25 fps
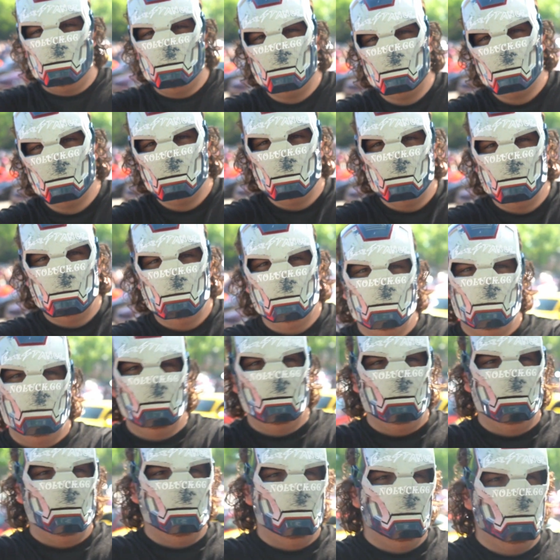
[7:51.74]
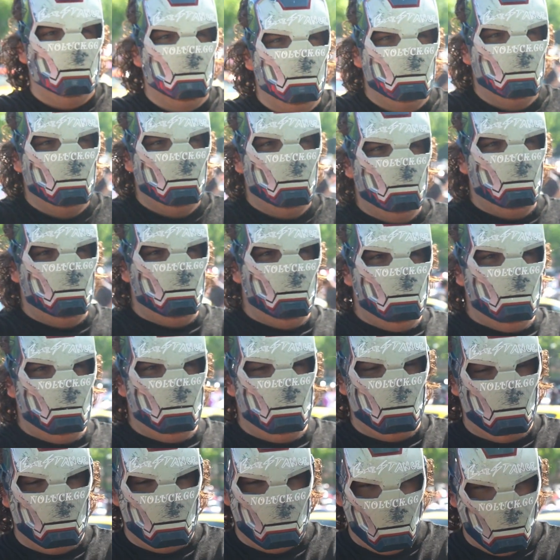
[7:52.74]
existence, hey, here, hold this
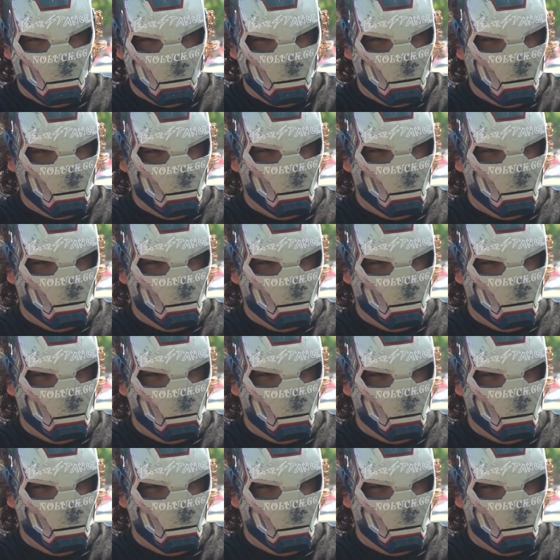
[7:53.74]
for me.